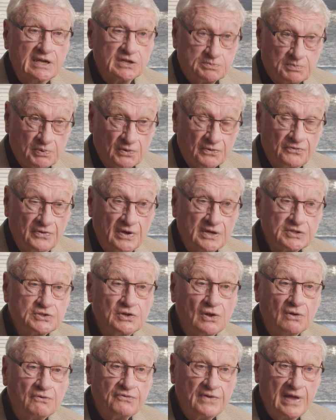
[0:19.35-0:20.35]
Is
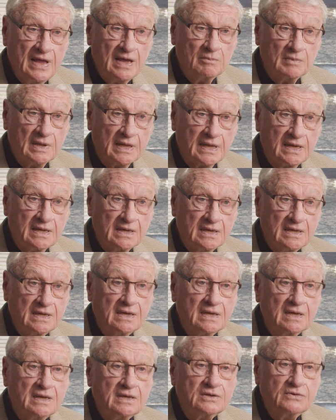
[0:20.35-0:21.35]
professional family
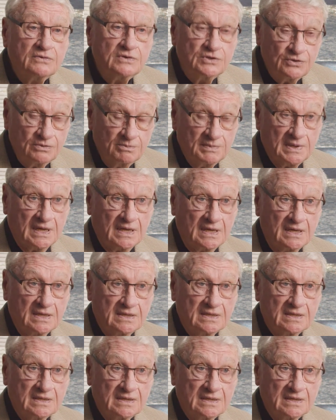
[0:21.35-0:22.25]
to me.